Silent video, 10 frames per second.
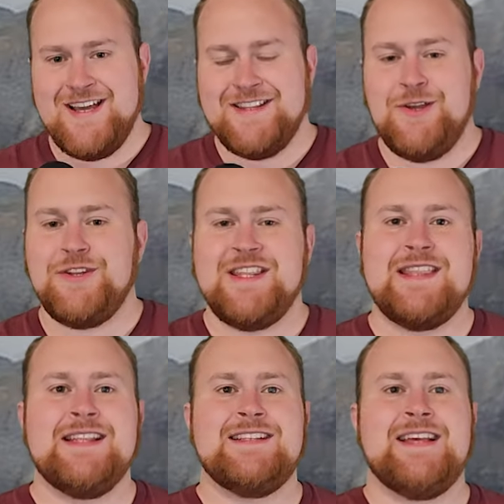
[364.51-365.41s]
The only
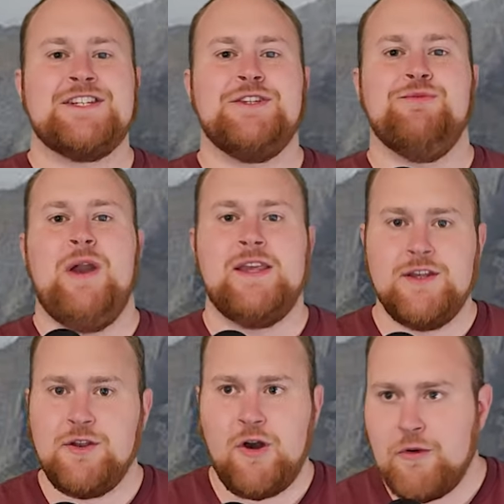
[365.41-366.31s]
thing that is actually
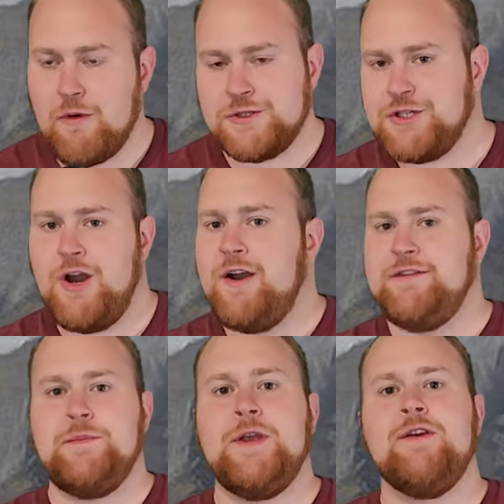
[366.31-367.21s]
regular on Roshar is
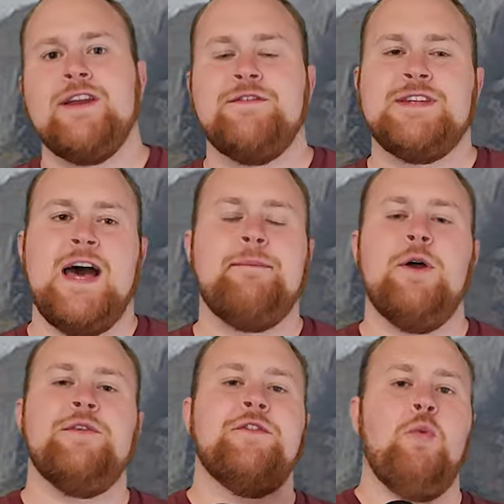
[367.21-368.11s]
a period of time
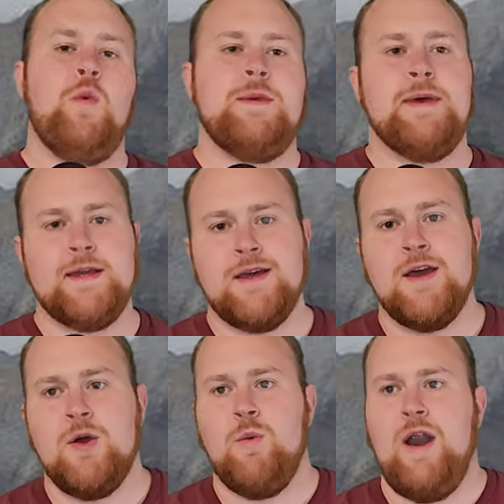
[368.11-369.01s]
known as the Weeping,
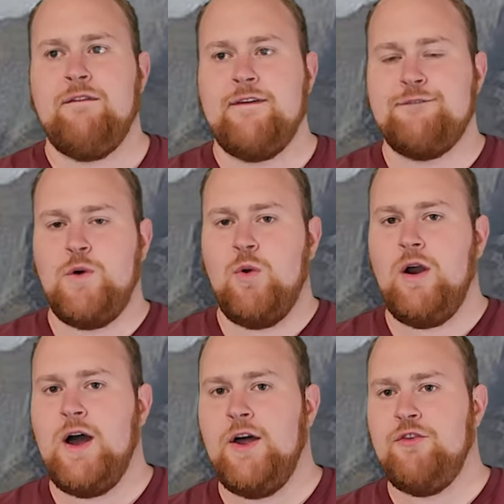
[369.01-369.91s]
where every
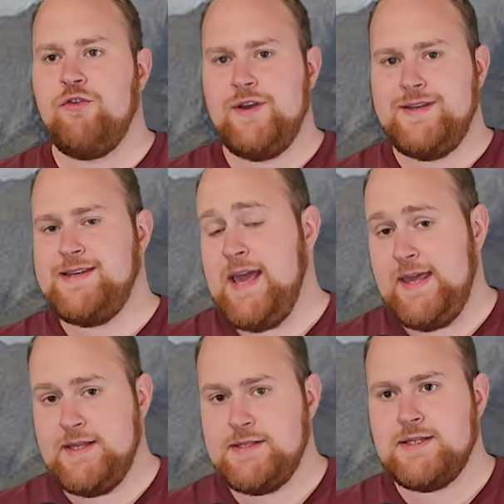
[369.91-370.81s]
400
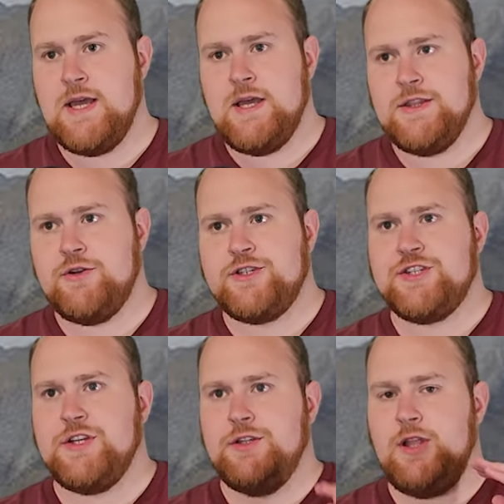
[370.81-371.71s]
days, there's
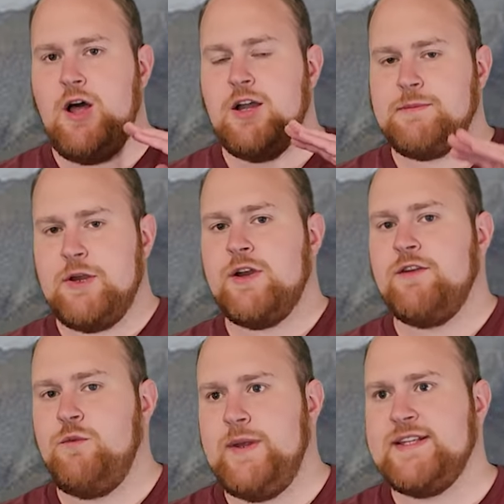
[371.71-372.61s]
just a long period
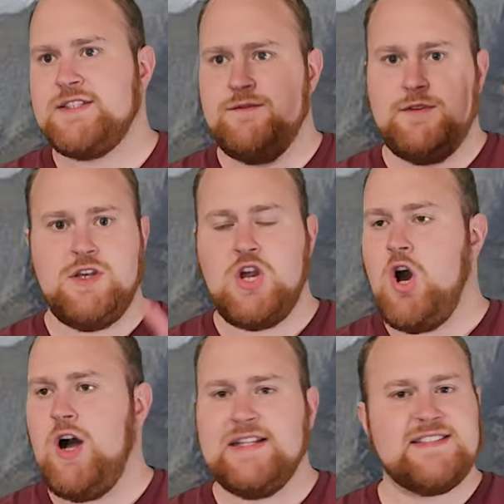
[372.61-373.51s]
of weeks of
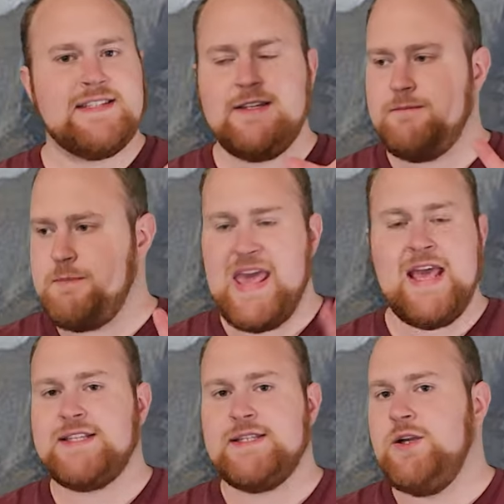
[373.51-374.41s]
constant
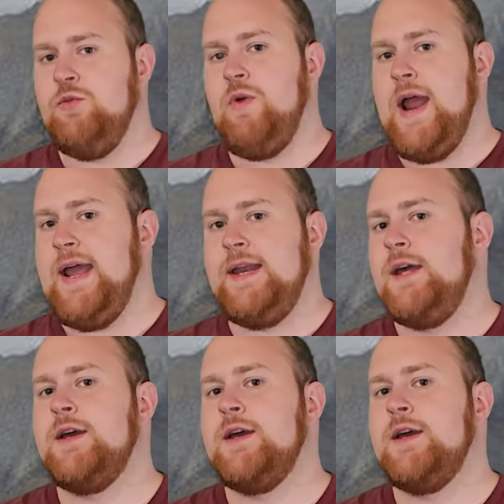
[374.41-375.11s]
pissing rain,